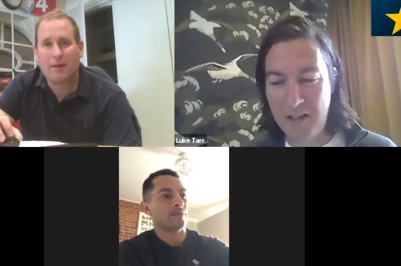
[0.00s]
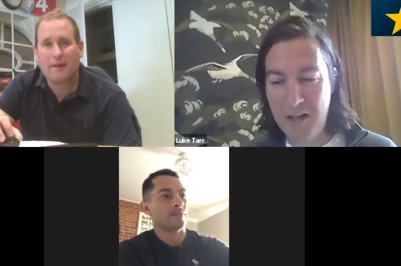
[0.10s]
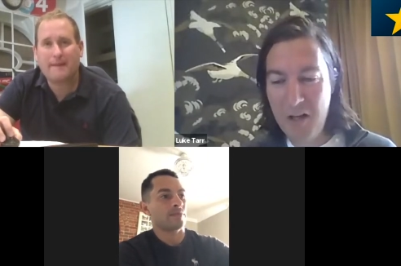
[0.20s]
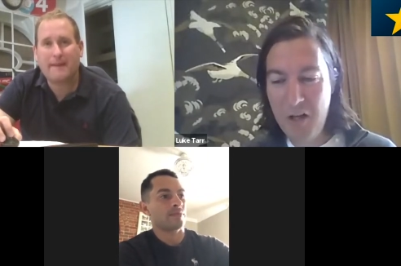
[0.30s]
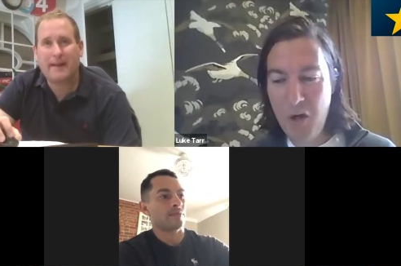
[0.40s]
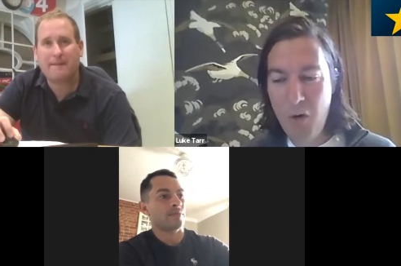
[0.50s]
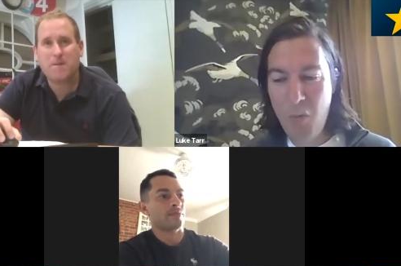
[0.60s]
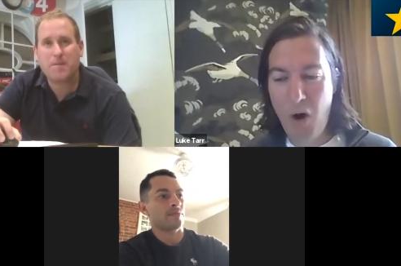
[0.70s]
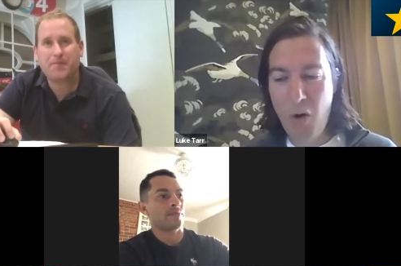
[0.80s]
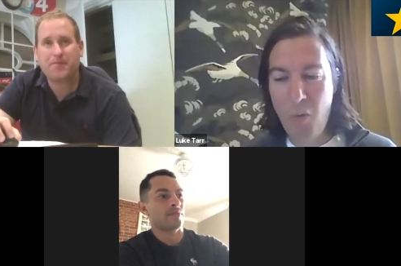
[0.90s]
Speaker 1: And
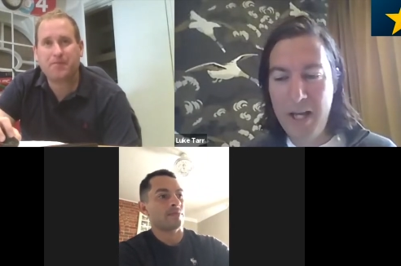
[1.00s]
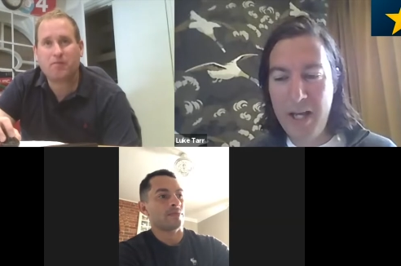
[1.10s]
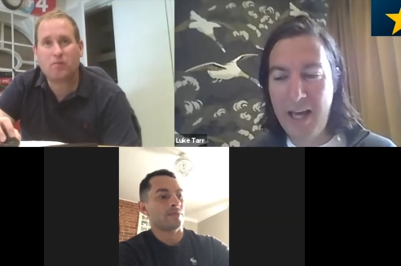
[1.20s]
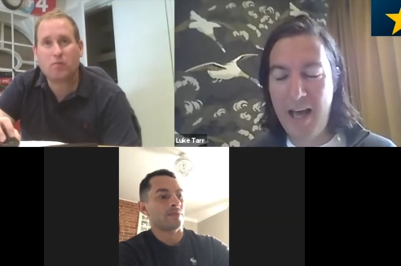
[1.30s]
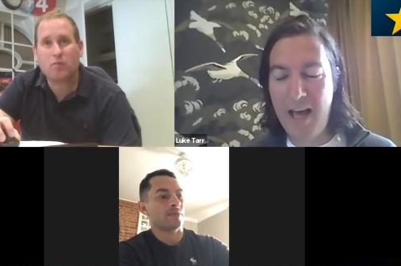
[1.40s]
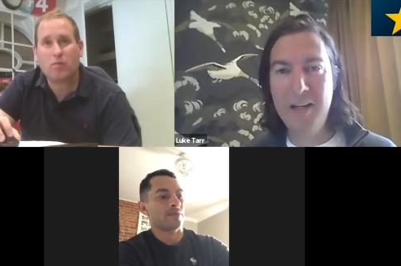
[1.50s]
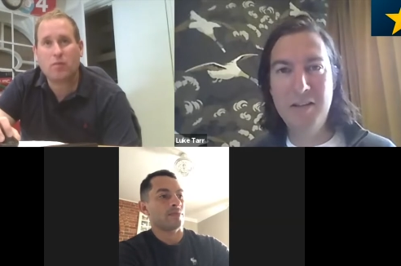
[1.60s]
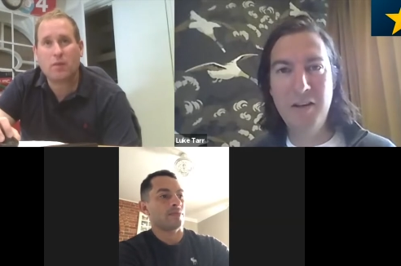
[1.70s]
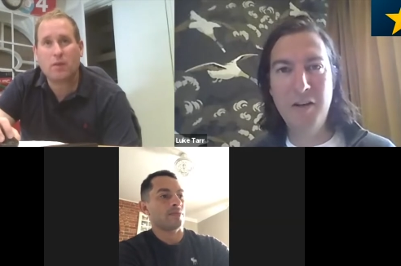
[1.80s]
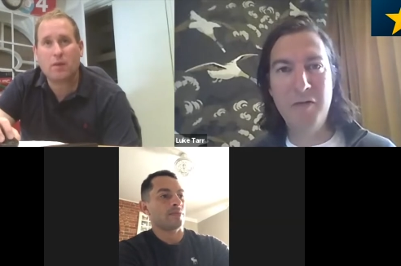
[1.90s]
what a
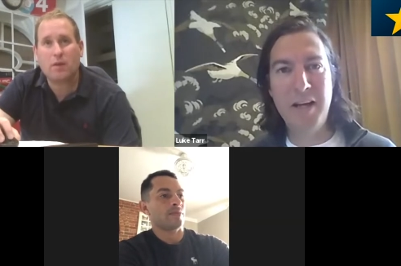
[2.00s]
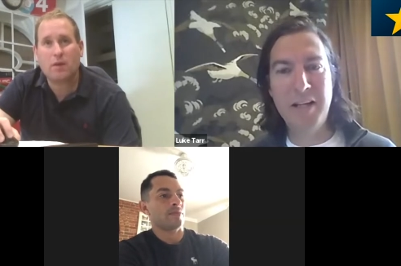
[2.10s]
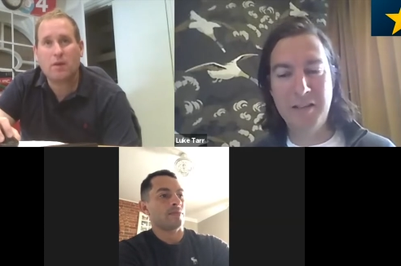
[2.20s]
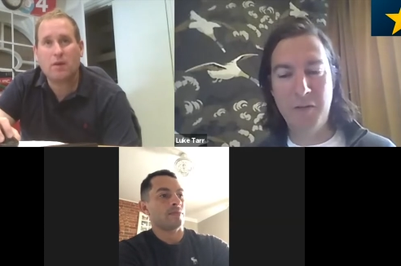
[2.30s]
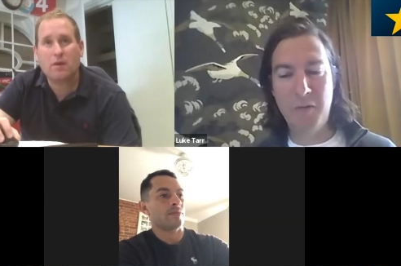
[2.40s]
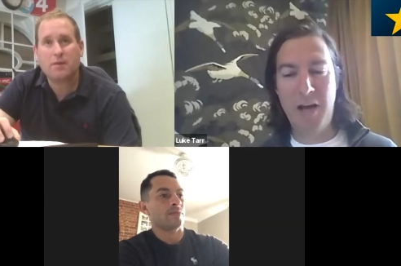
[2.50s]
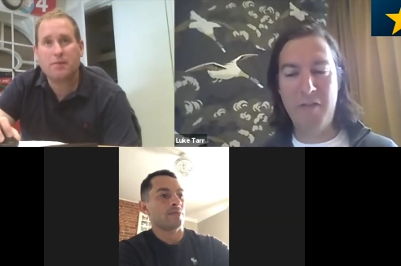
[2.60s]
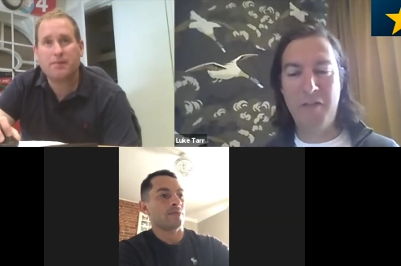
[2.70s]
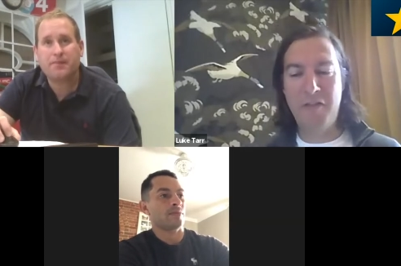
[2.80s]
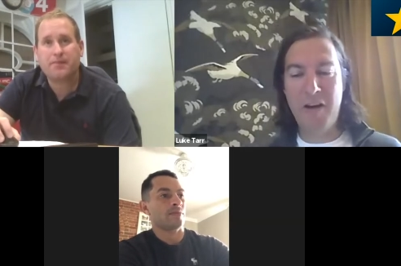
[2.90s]
weekend of racing. We
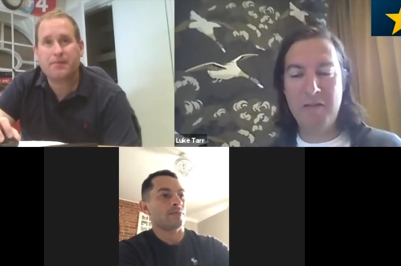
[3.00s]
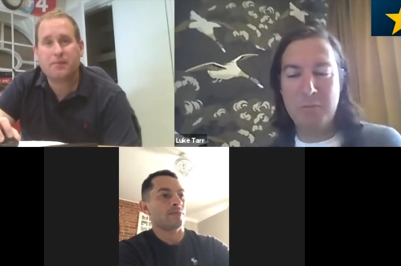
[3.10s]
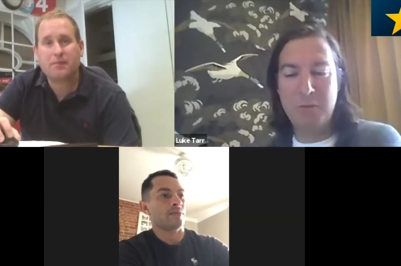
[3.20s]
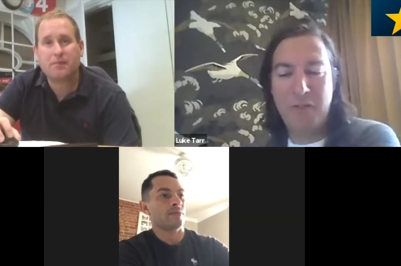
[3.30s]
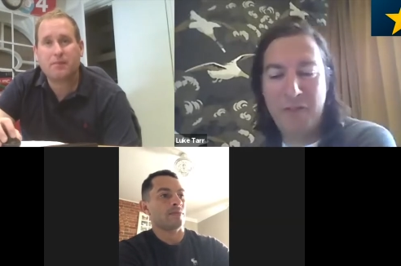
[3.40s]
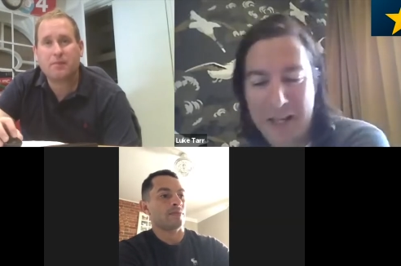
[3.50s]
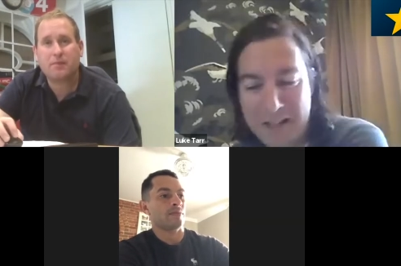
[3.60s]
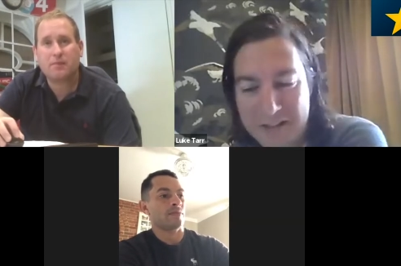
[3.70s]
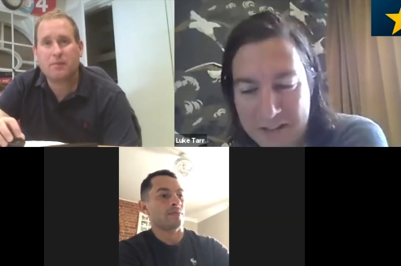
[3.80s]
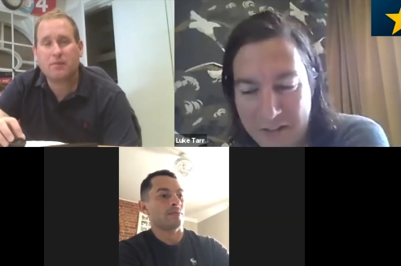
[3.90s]
have a veritable
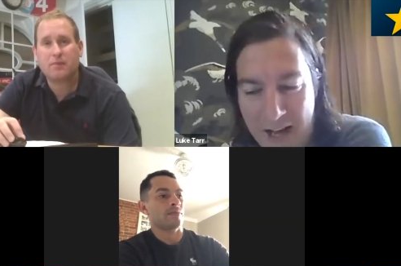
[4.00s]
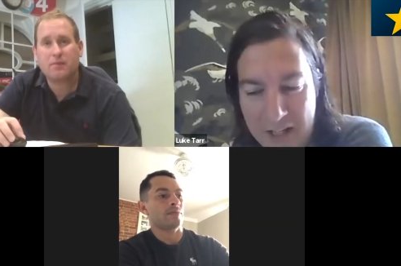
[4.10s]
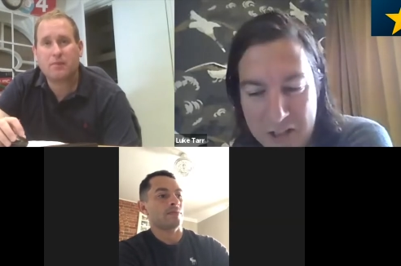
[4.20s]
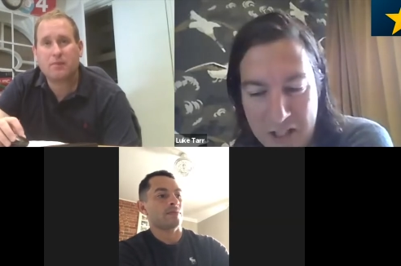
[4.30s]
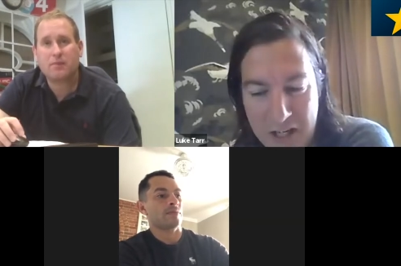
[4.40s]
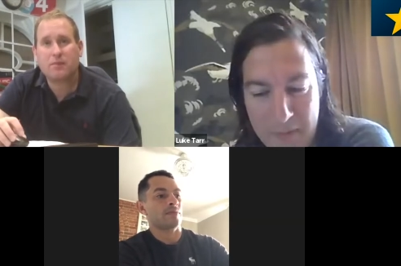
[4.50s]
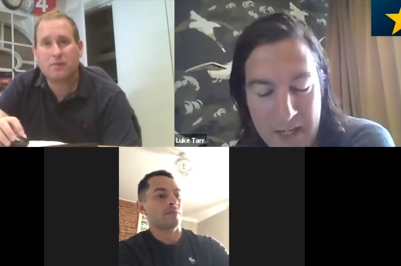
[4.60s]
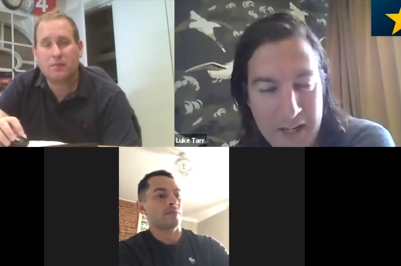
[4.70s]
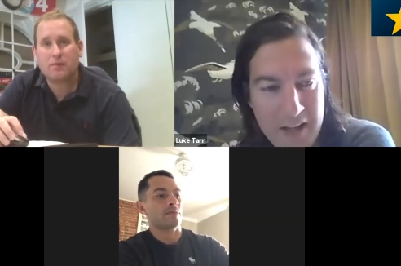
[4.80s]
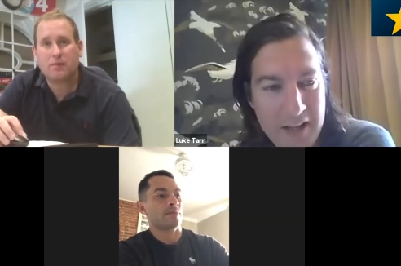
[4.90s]
feast of action. I
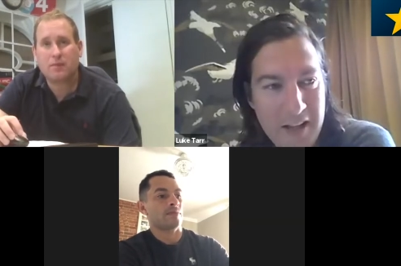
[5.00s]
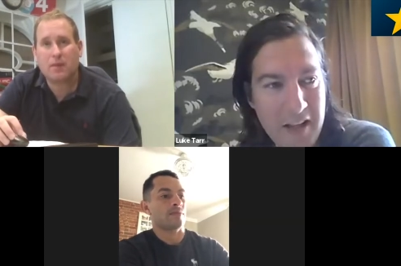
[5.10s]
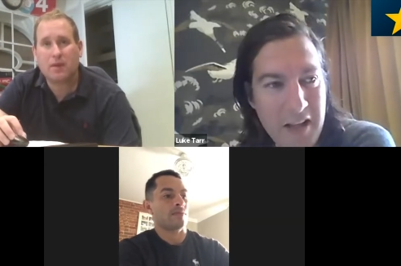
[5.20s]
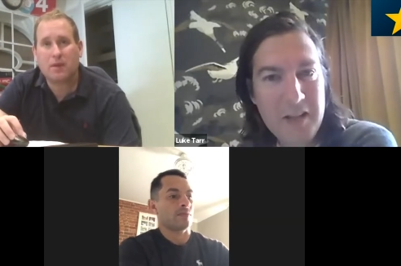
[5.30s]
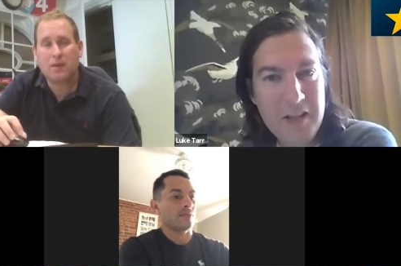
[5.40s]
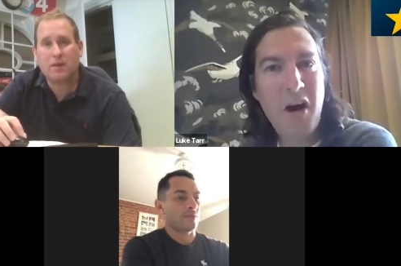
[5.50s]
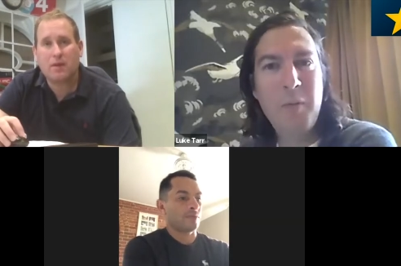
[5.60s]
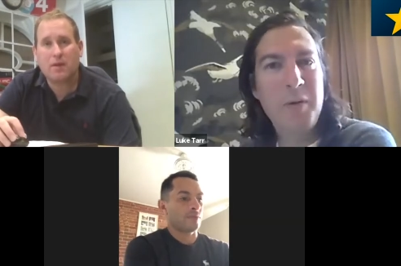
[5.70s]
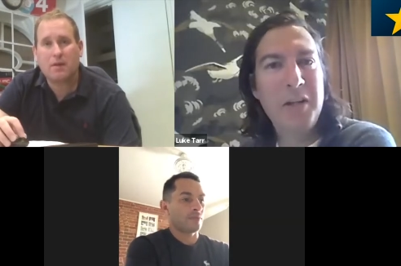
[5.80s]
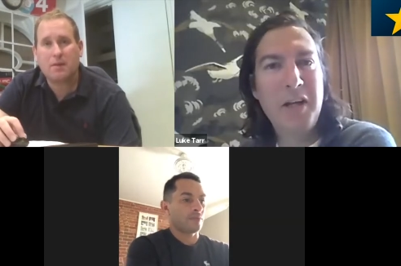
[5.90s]
mean, the
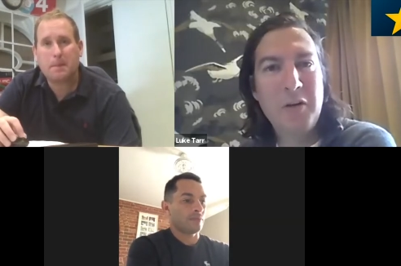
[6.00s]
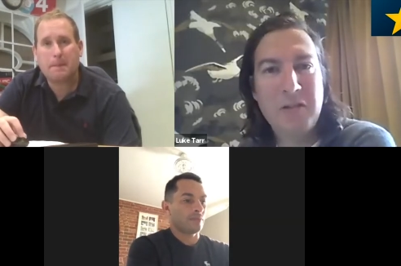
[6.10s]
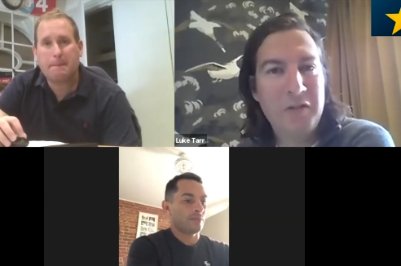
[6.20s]
Derby and the Oaks have